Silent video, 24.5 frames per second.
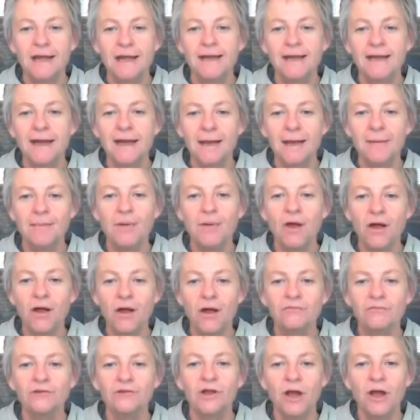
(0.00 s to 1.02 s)
a number
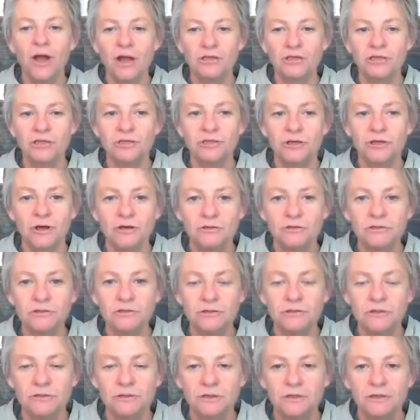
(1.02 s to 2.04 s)
of large
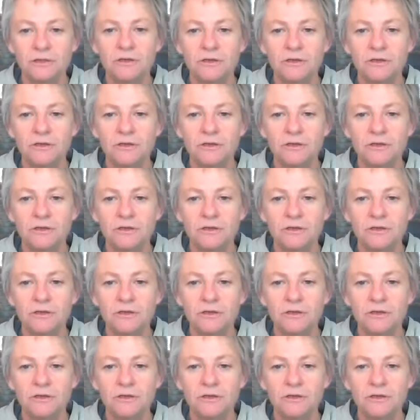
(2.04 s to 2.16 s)
dogs